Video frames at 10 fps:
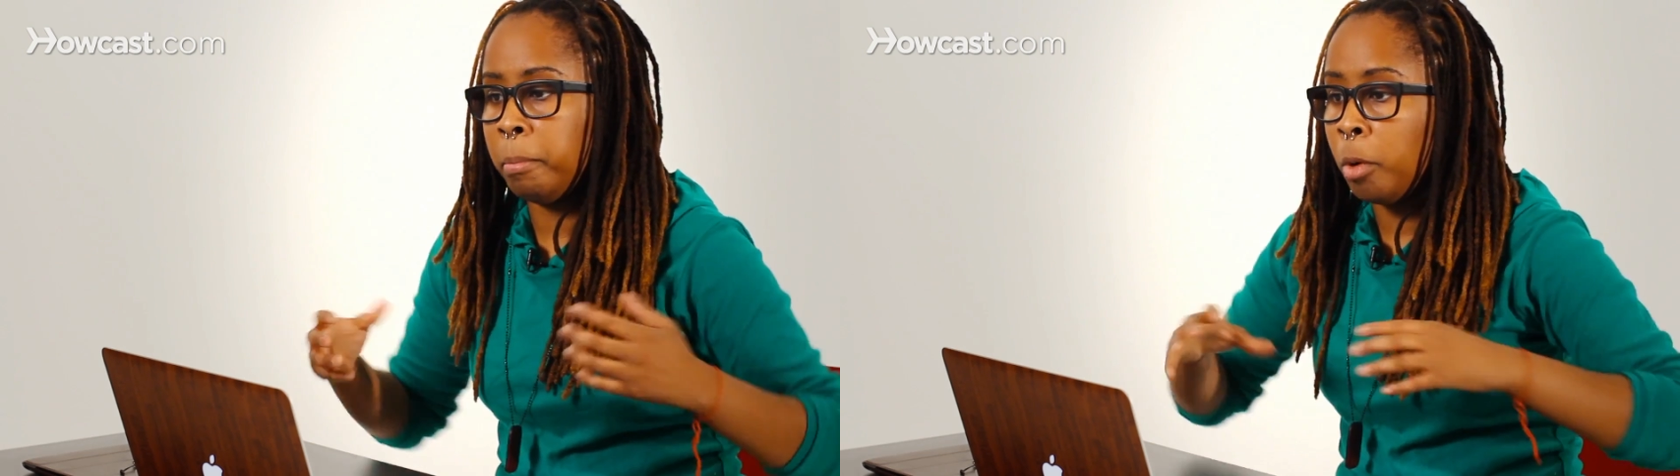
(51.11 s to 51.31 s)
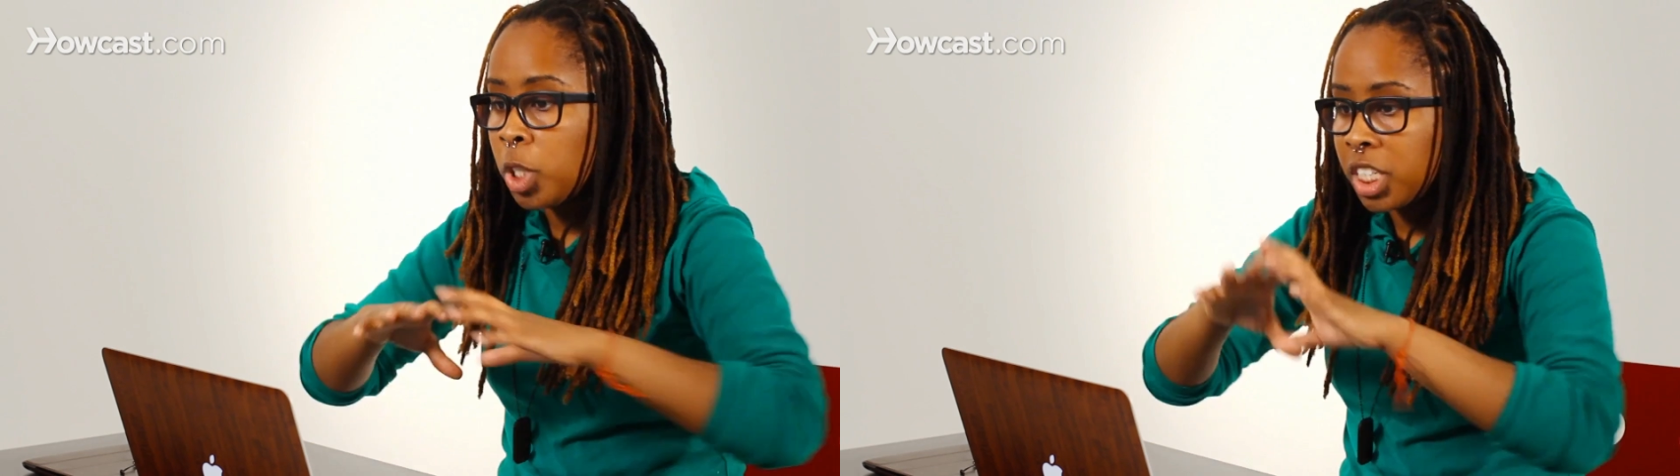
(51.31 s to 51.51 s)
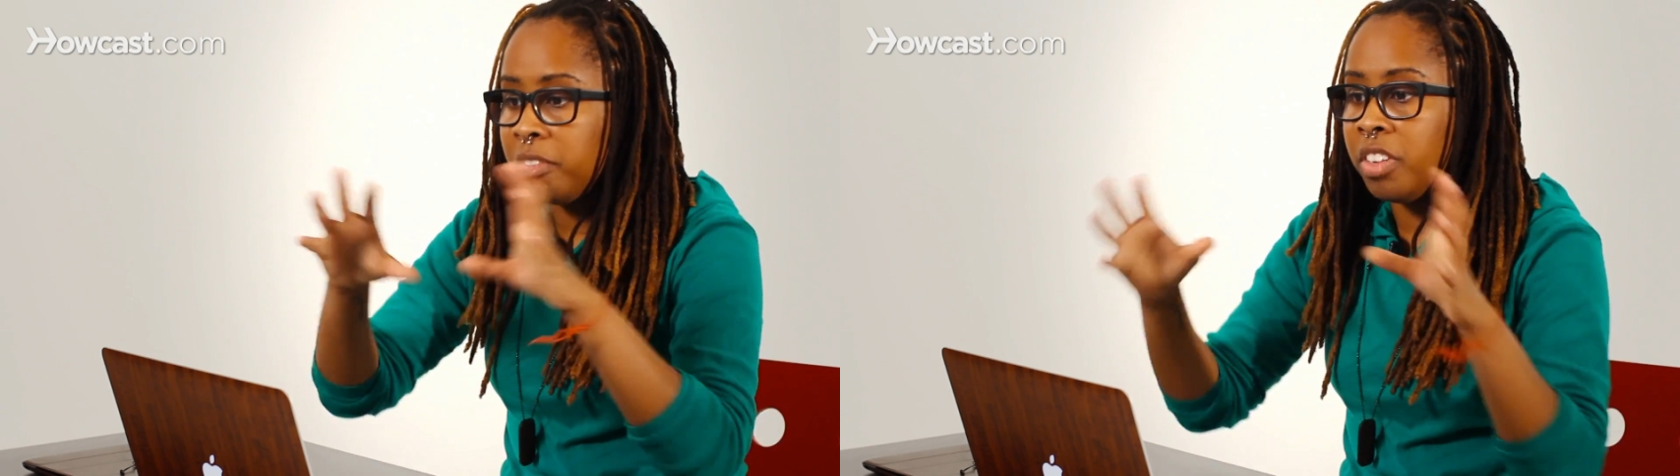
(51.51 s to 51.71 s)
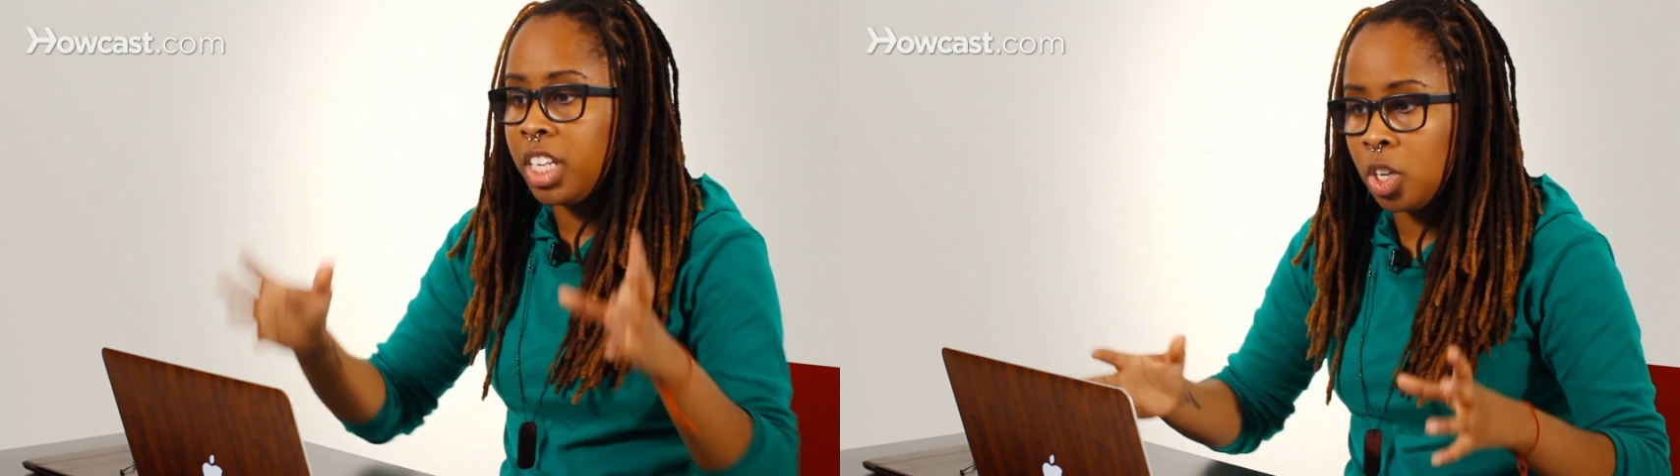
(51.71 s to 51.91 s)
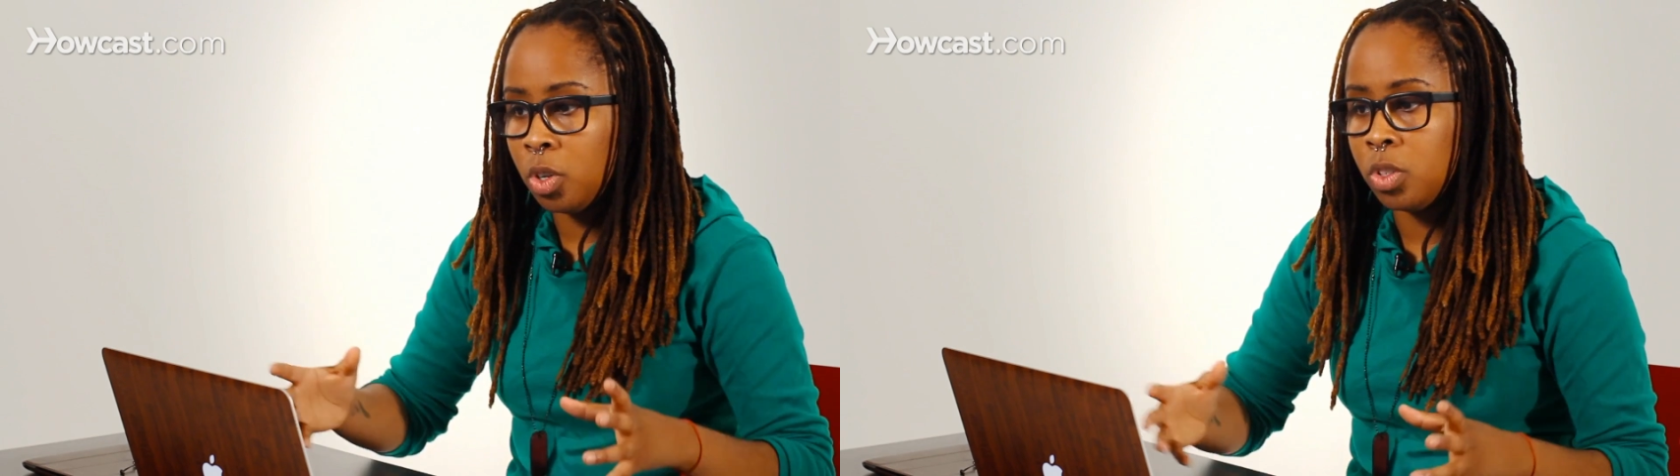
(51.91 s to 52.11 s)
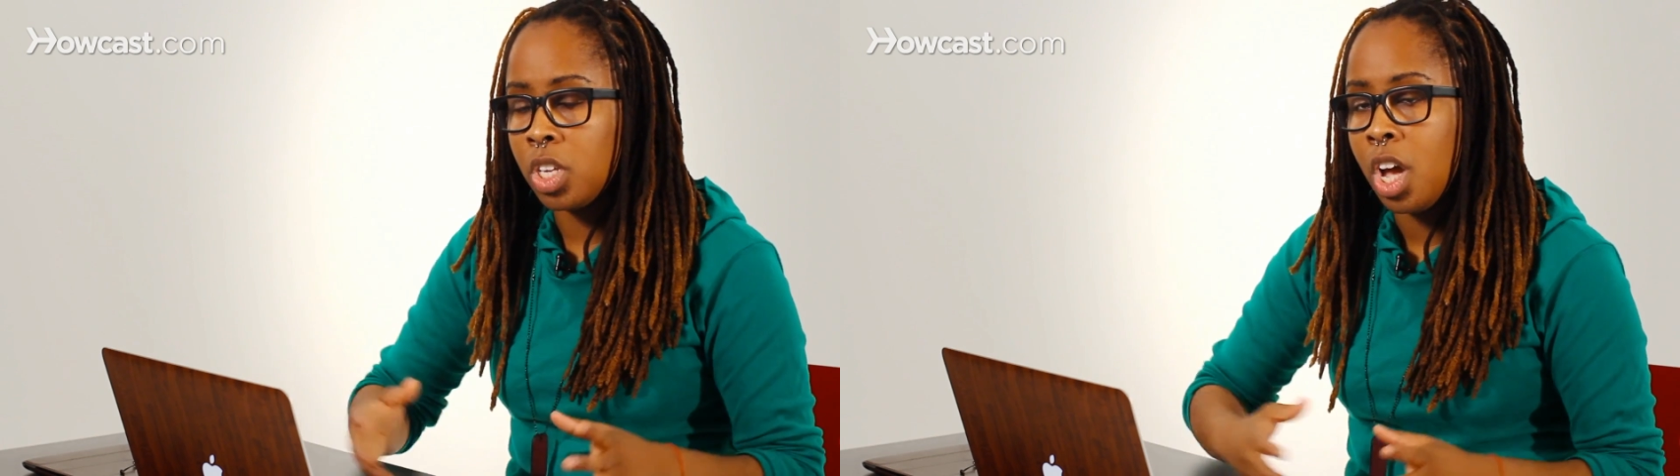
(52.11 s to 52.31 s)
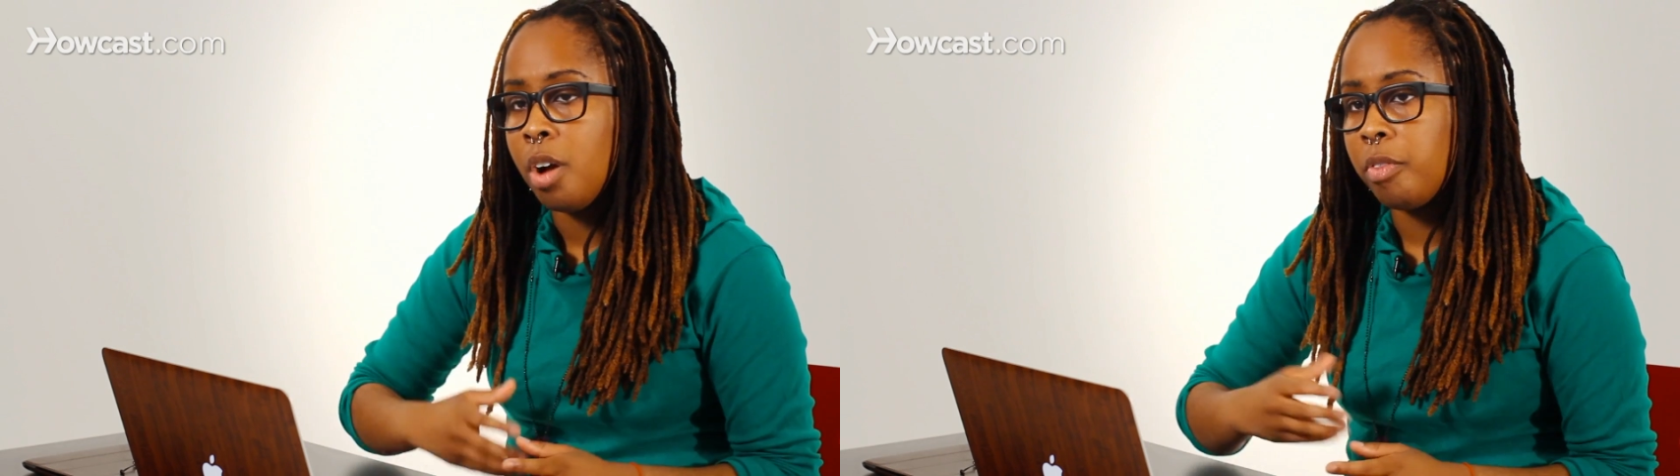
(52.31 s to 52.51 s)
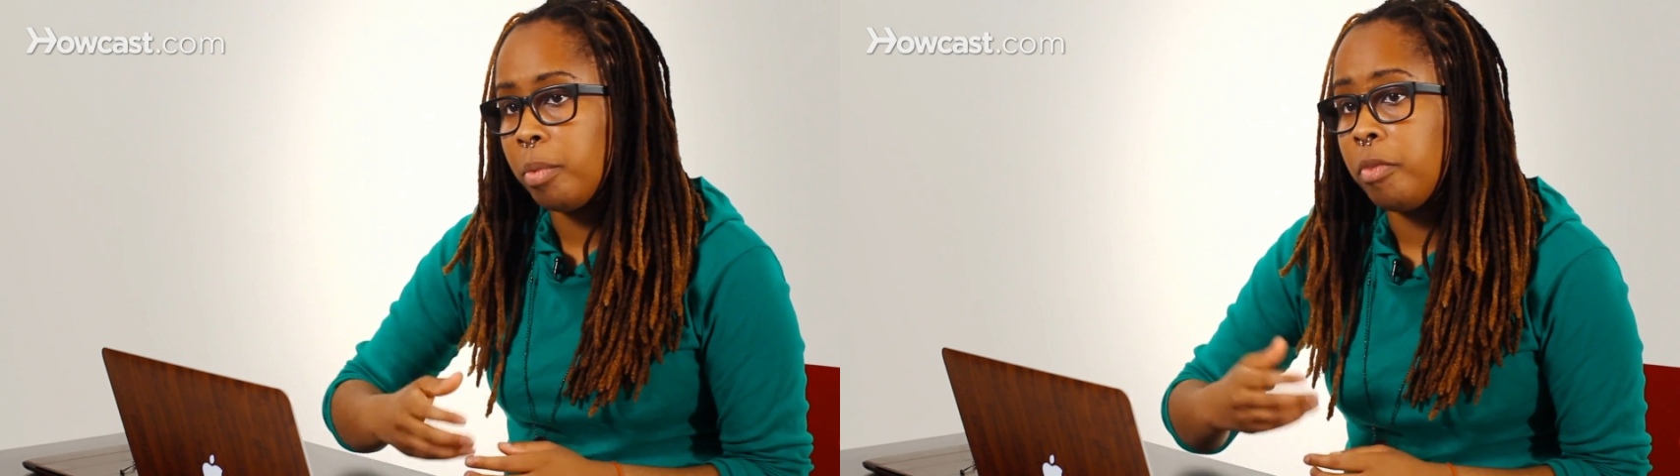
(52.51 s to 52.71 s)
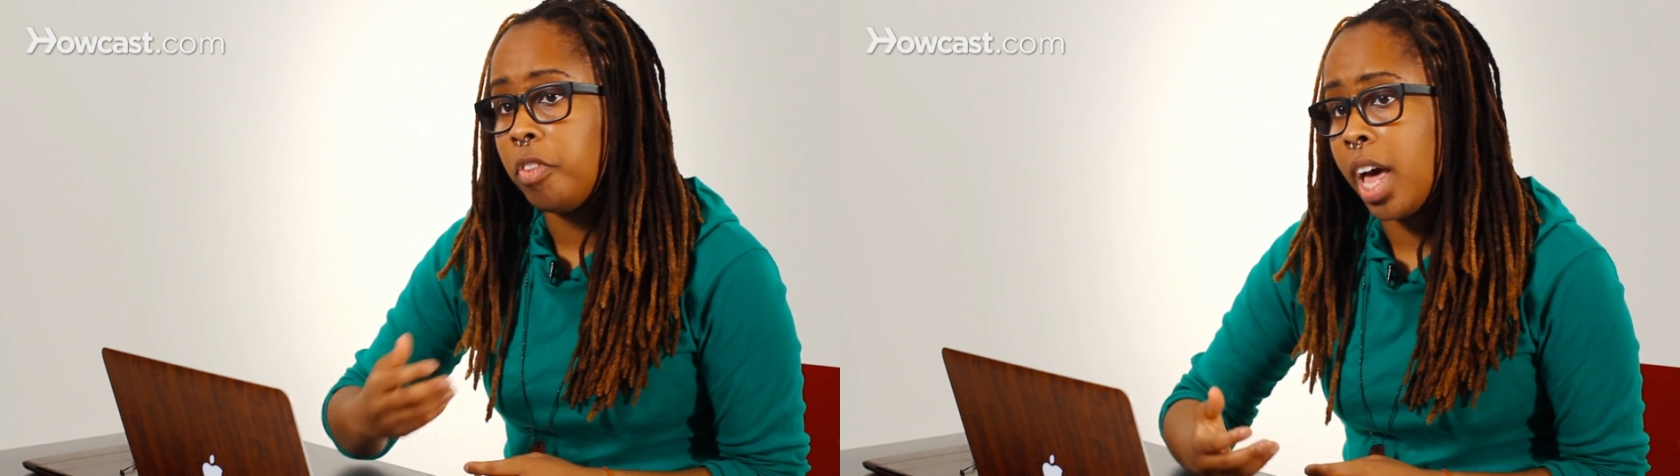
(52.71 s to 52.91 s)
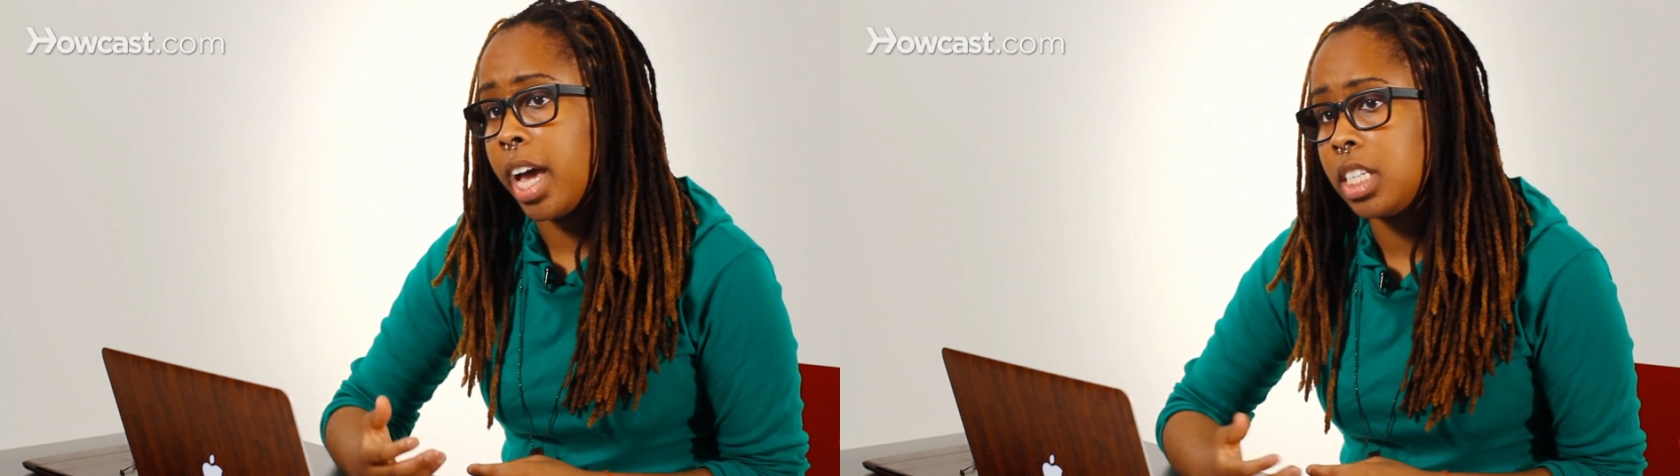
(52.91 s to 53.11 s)
motion videos from
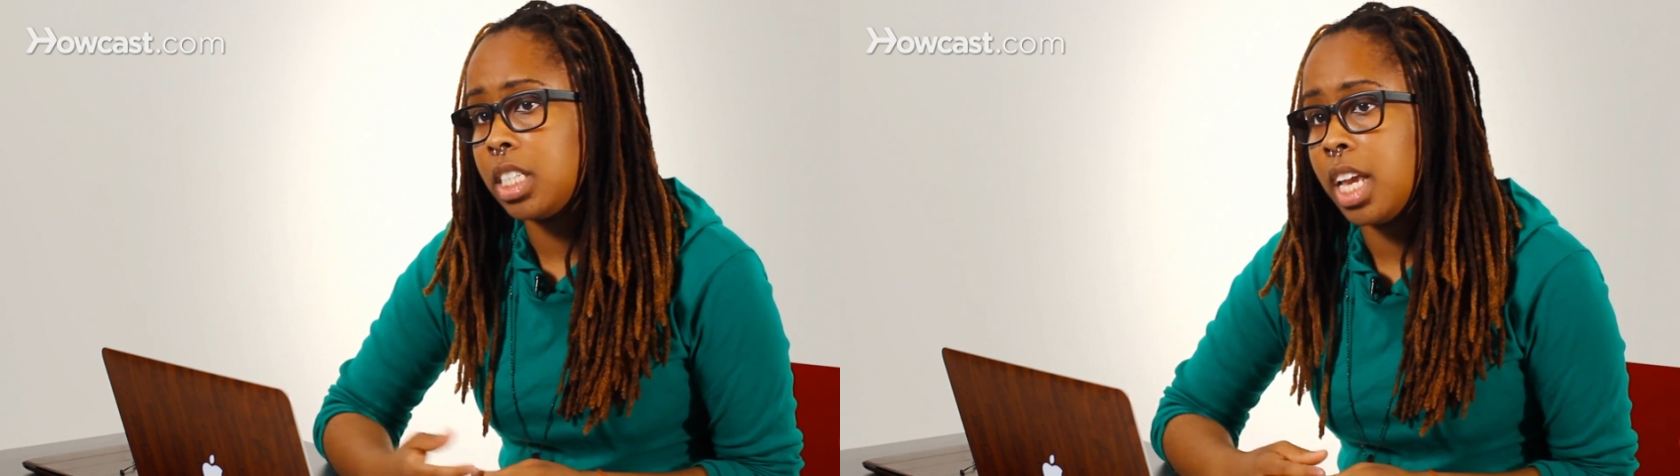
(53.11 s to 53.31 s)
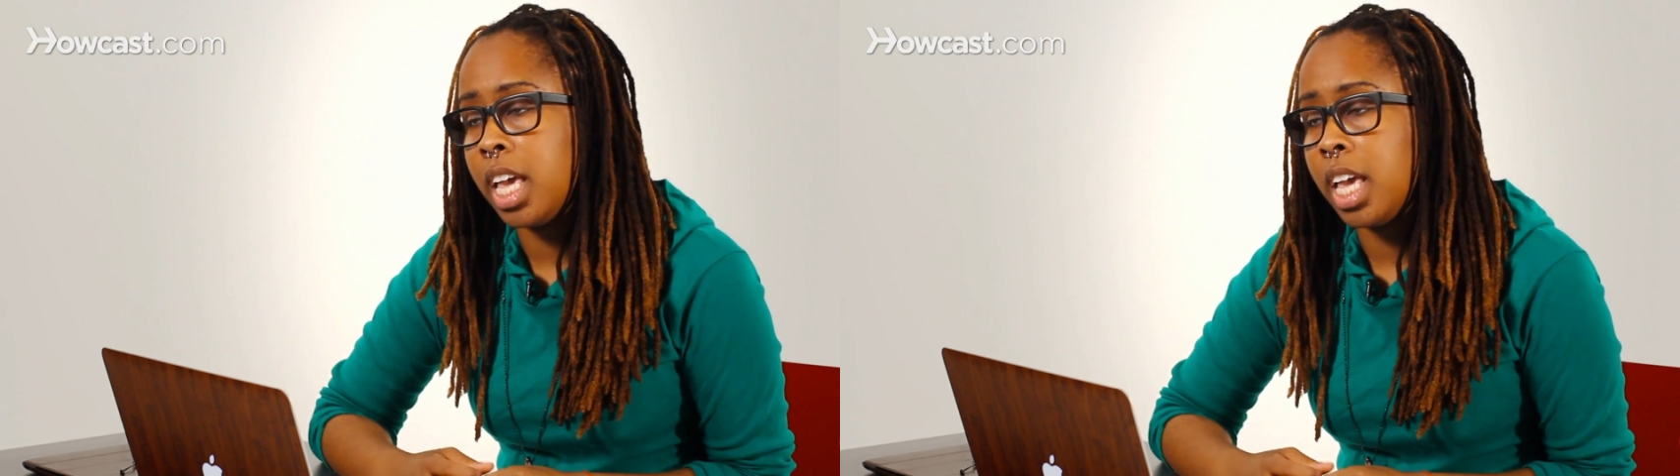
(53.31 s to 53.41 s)
Flash.